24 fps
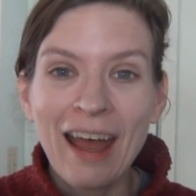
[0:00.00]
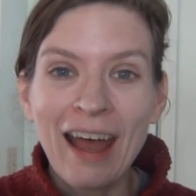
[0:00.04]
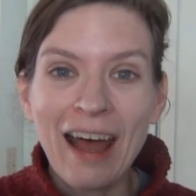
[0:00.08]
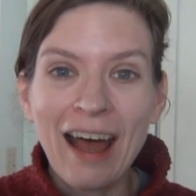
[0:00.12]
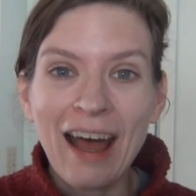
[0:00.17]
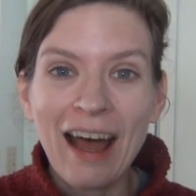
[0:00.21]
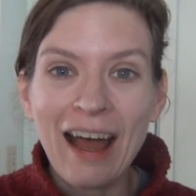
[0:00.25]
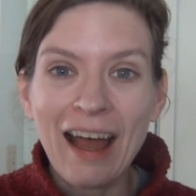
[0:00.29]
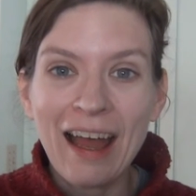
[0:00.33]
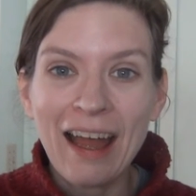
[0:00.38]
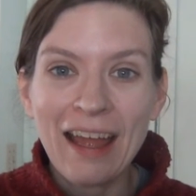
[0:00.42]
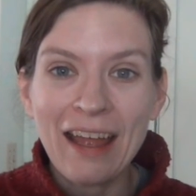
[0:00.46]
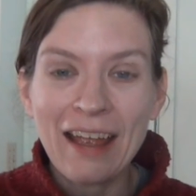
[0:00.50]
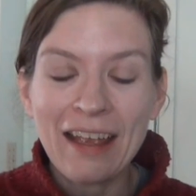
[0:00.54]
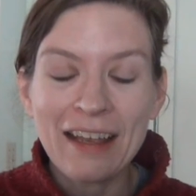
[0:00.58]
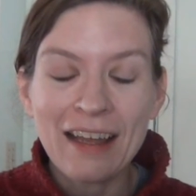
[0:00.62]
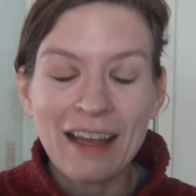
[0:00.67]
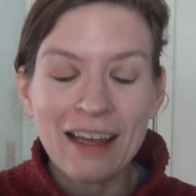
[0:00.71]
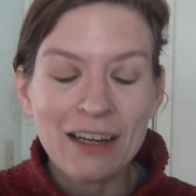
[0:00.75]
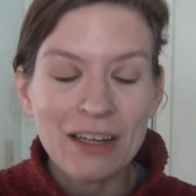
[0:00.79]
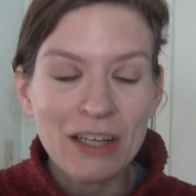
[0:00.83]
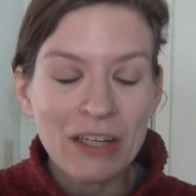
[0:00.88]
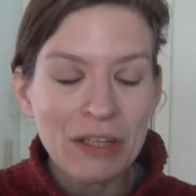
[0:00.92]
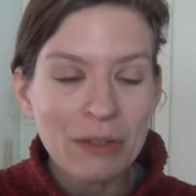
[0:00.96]
I
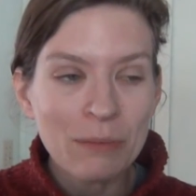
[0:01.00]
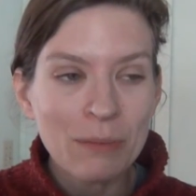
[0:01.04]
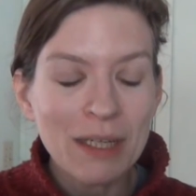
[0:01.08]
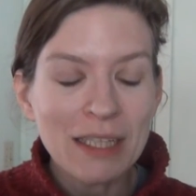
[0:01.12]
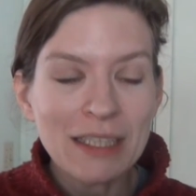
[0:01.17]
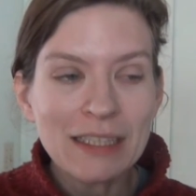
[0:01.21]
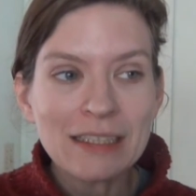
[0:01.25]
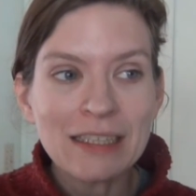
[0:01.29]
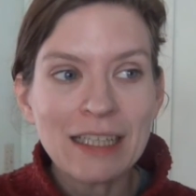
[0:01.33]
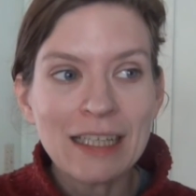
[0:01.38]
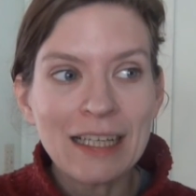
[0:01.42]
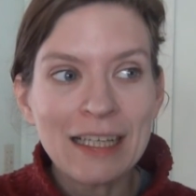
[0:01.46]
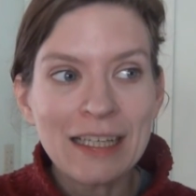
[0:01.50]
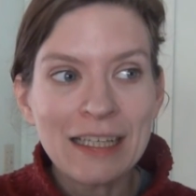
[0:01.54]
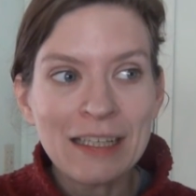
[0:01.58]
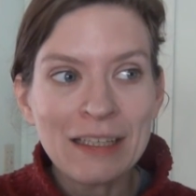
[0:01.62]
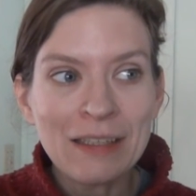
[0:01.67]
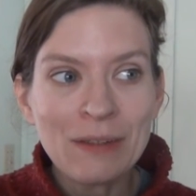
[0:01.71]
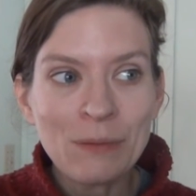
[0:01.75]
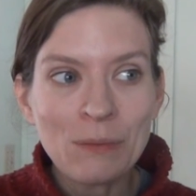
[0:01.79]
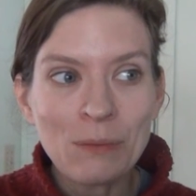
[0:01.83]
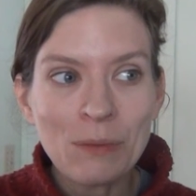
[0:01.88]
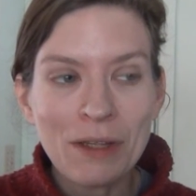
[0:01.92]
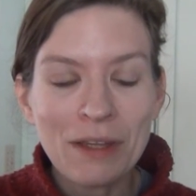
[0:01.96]
got all the way
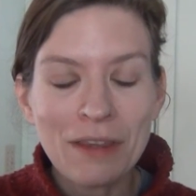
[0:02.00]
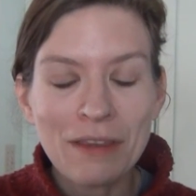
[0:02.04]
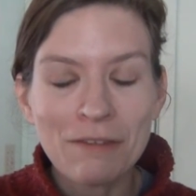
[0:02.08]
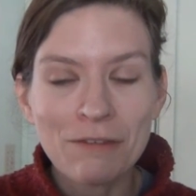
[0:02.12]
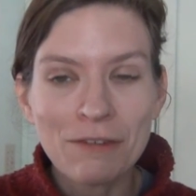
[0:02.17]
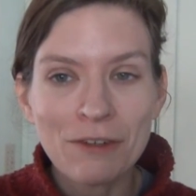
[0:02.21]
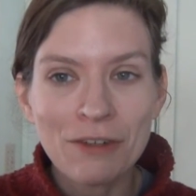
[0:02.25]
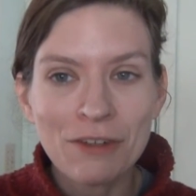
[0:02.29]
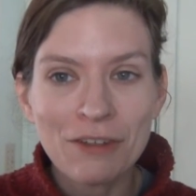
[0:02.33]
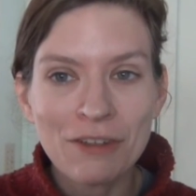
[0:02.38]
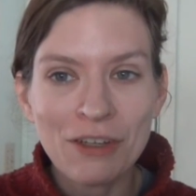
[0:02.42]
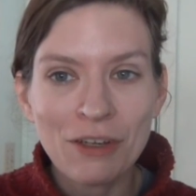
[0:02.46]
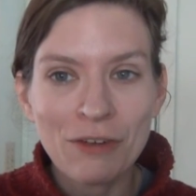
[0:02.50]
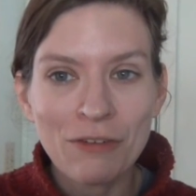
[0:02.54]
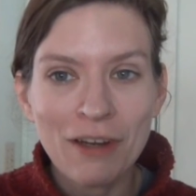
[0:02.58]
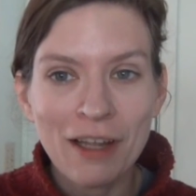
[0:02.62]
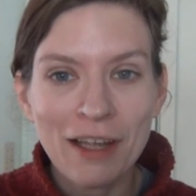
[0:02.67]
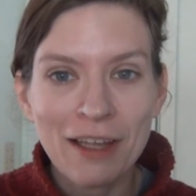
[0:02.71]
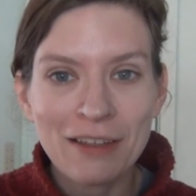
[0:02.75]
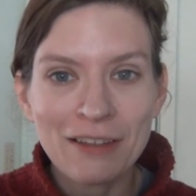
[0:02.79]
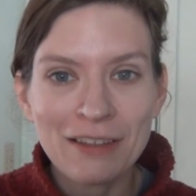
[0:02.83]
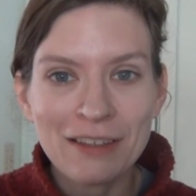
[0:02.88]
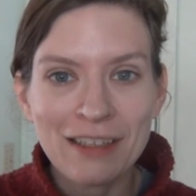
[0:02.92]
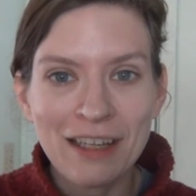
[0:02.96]
done with the first
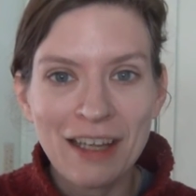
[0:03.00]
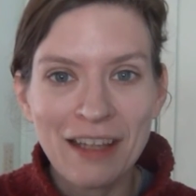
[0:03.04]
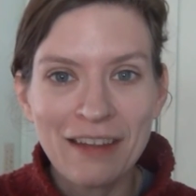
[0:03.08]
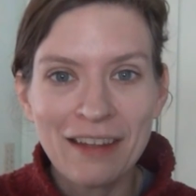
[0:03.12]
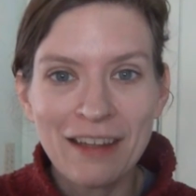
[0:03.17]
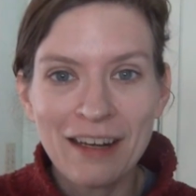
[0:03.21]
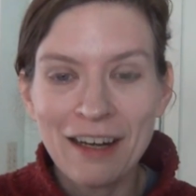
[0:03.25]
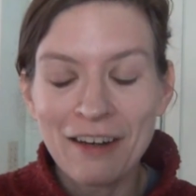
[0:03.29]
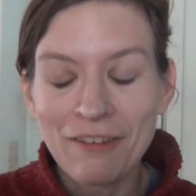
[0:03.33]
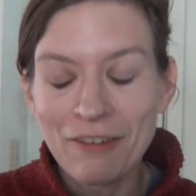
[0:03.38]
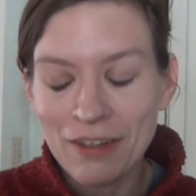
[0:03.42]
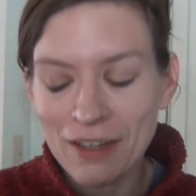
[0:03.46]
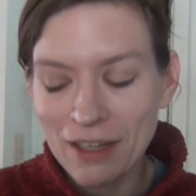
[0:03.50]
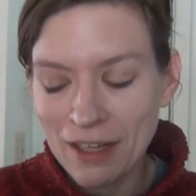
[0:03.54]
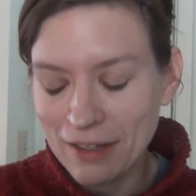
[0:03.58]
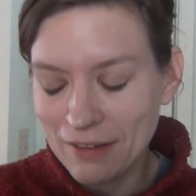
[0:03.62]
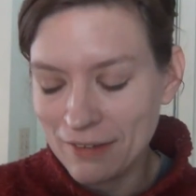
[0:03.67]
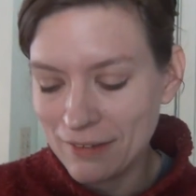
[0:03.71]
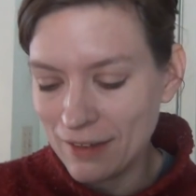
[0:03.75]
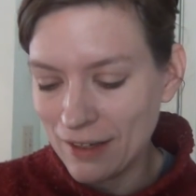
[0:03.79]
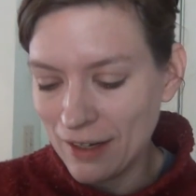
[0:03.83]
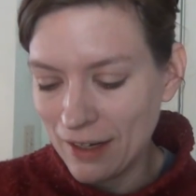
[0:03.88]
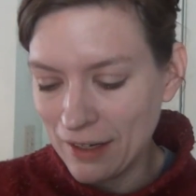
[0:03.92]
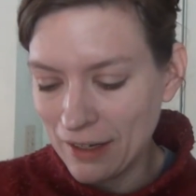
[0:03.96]
go-round, and then I
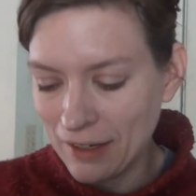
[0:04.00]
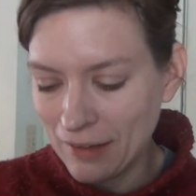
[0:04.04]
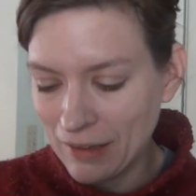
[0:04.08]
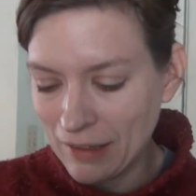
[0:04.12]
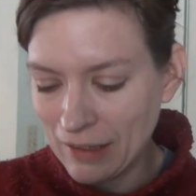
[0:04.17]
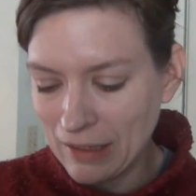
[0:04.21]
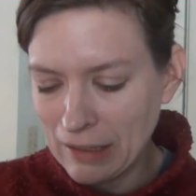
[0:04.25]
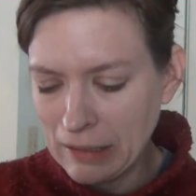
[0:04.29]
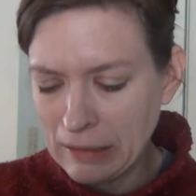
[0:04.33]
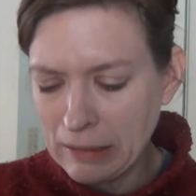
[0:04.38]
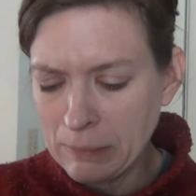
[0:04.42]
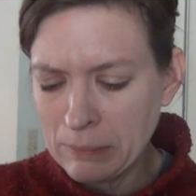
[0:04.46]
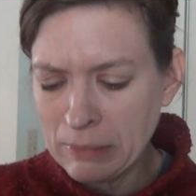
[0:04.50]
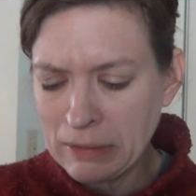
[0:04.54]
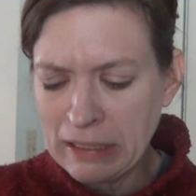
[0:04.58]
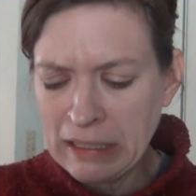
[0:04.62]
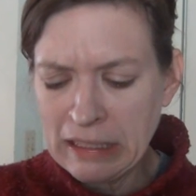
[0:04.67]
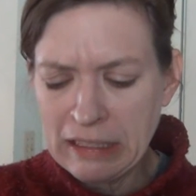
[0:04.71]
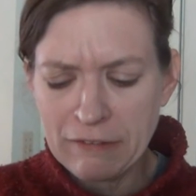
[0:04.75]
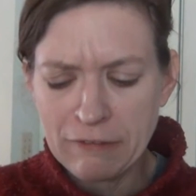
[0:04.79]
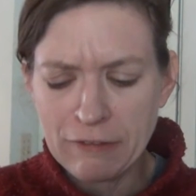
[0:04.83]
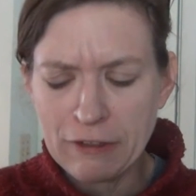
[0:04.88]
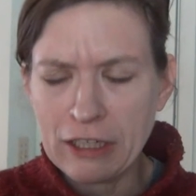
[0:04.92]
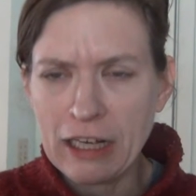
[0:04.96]
realized that I had
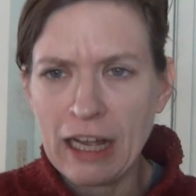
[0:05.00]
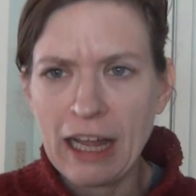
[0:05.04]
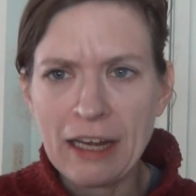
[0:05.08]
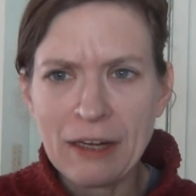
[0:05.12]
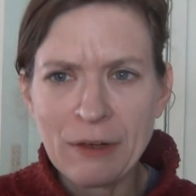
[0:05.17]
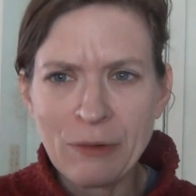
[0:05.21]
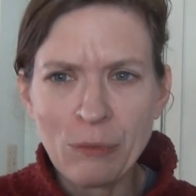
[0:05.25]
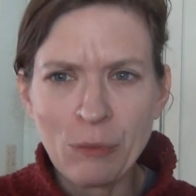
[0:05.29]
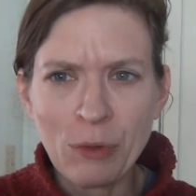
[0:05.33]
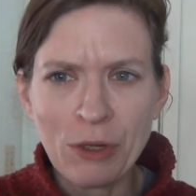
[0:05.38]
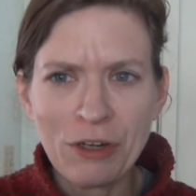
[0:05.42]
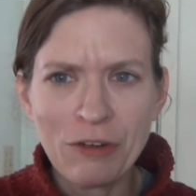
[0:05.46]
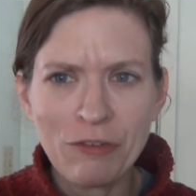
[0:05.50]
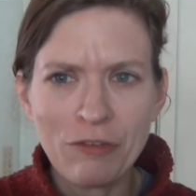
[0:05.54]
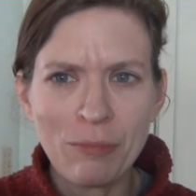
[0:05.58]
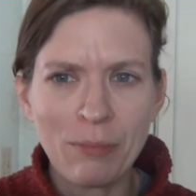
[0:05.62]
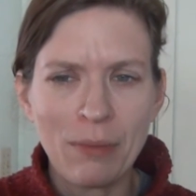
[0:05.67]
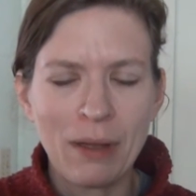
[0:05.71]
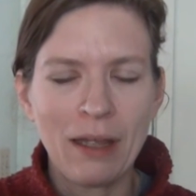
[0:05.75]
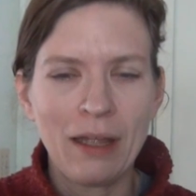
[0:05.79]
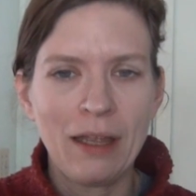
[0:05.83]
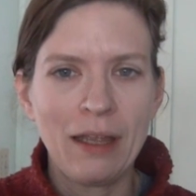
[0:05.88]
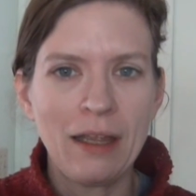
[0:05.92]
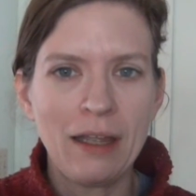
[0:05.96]
completely forgotten one of
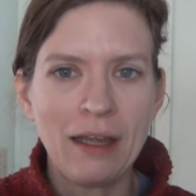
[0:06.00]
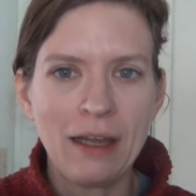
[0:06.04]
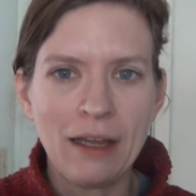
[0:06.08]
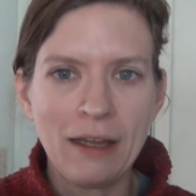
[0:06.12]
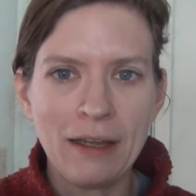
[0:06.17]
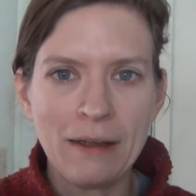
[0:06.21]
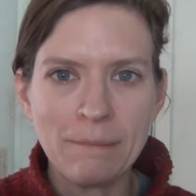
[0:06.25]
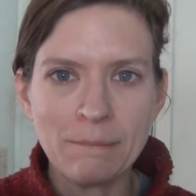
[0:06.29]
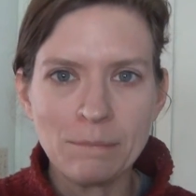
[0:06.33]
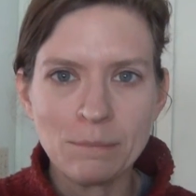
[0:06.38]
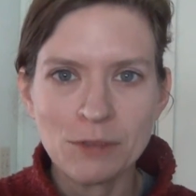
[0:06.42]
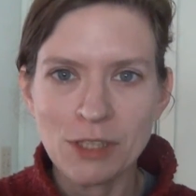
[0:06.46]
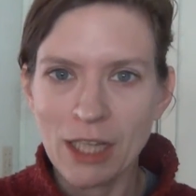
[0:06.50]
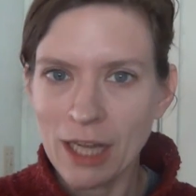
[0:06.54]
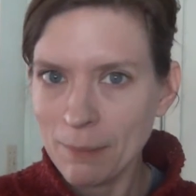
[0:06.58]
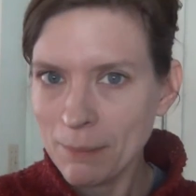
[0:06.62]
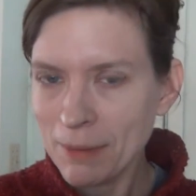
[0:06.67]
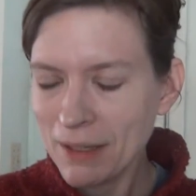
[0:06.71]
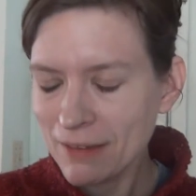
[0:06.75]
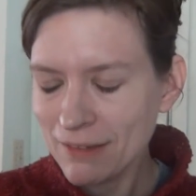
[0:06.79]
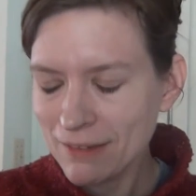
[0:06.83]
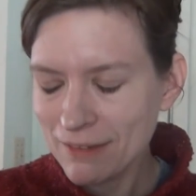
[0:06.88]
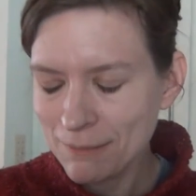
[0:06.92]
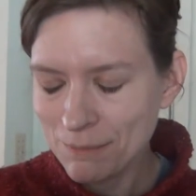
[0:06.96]
my
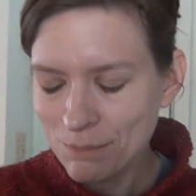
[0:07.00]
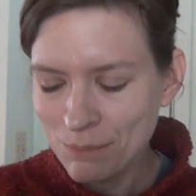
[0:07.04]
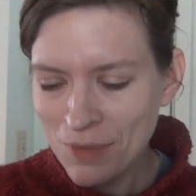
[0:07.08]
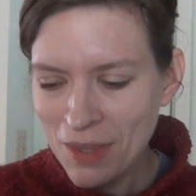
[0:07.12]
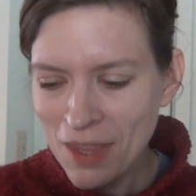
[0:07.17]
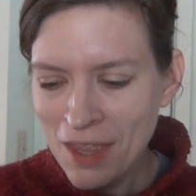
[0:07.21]
topics.